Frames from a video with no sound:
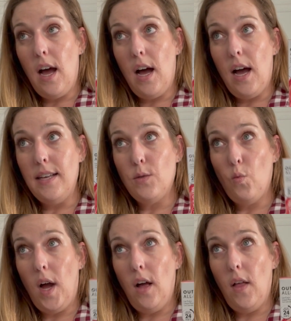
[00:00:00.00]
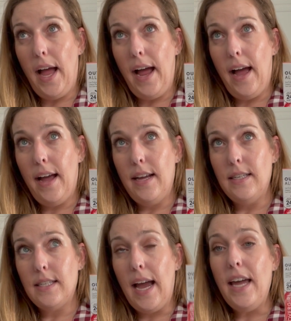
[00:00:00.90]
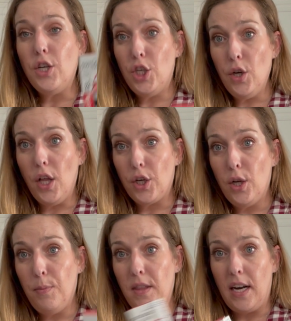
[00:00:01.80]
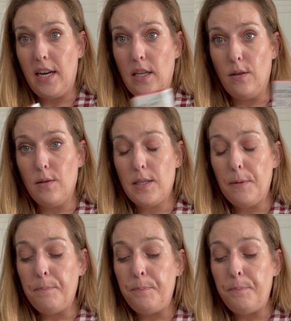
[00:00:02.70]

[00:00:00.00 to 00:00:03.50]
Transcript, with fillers: uh, as well as I had a $2 coupon that I used.